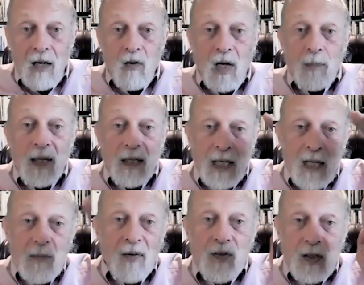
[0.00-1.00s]
Right. But
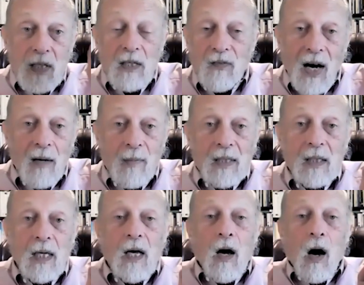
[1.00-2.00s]
EMFs in the environment,
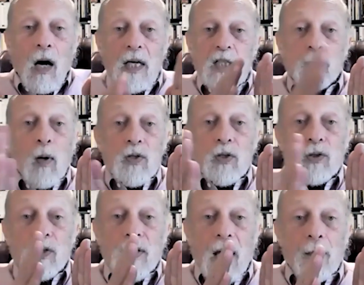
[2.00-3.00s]
our exposure
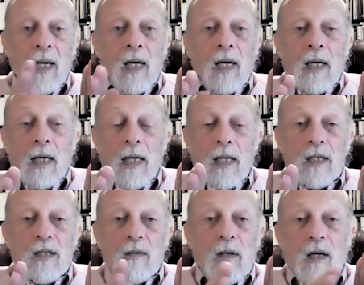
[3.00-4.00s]
to them
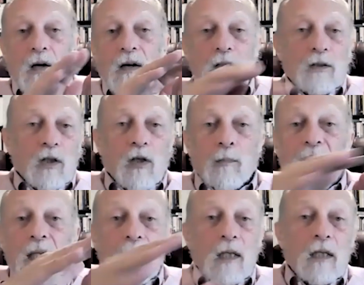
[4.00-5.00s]
is
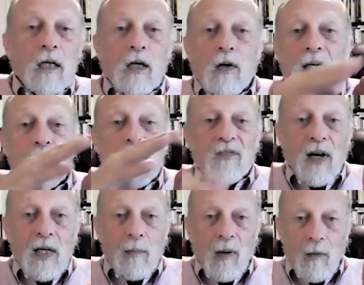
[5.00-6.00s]
incredibly
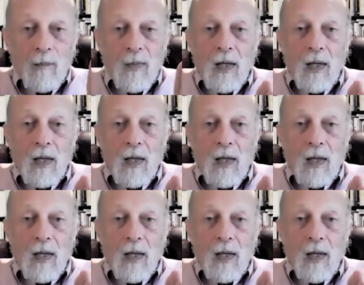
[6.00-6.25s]
variable.